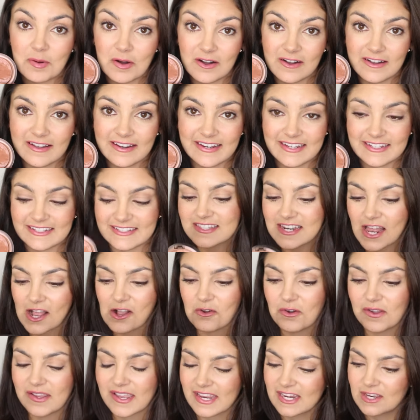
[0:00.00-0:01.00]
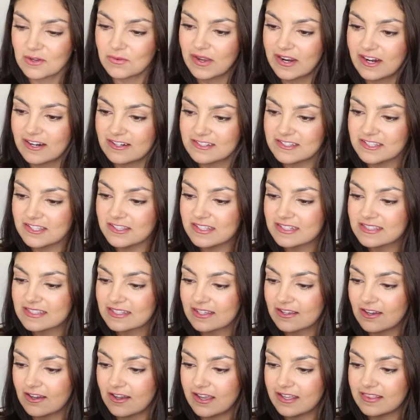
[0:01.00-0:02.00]
bought it. It's not going anywhere until it's
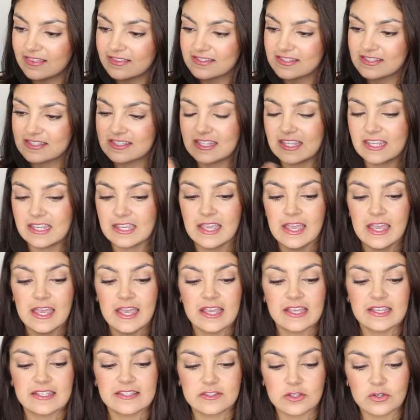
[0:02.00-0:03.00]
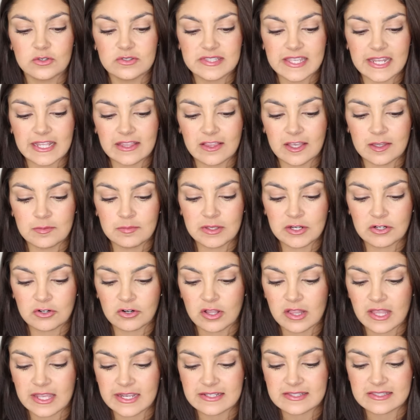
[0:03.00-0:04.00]
gone. This is the So Ceylon
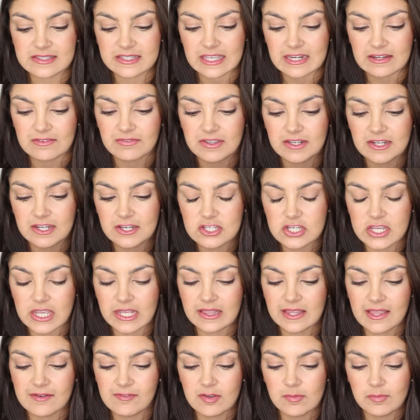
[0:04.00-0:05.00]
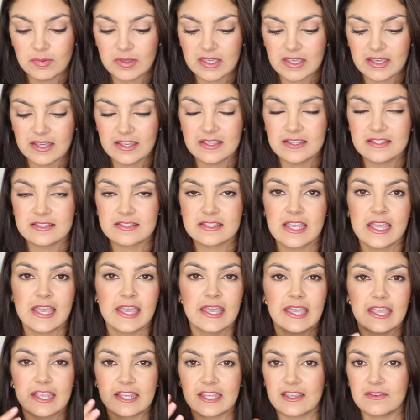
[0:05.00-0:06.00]
Mineralized Skin Finish. I love it because
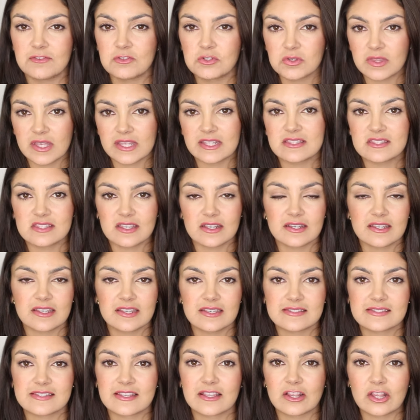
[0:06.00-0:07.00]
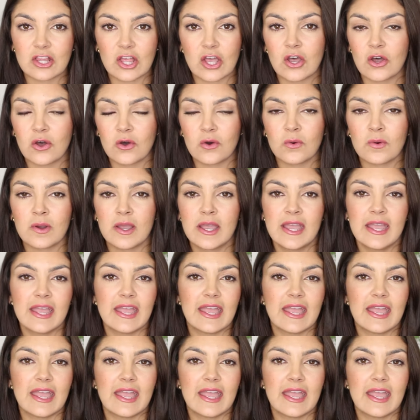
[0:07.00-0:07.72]
it gives you that sun-kissed glow,